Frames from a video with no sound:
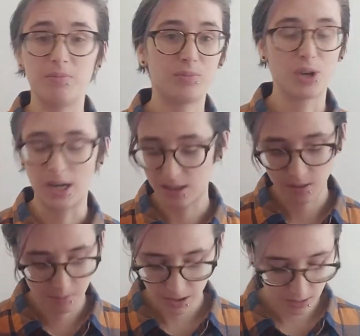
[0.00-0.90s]
trains
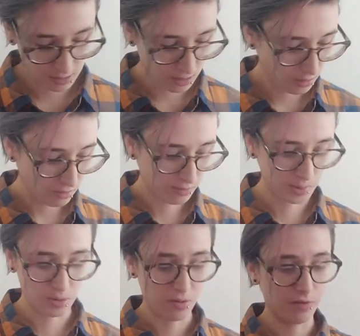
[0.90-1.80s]
and buses too, if I'm
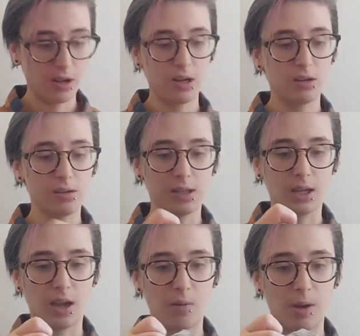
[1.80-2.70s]
doing overnighters, like
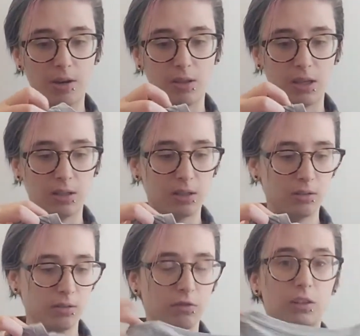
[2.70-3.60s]
I wear this
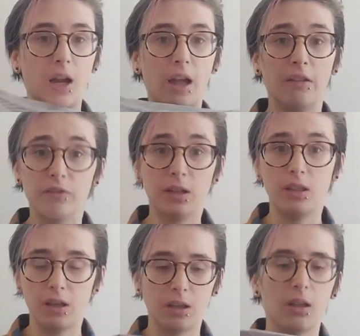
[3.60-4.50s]
for everything.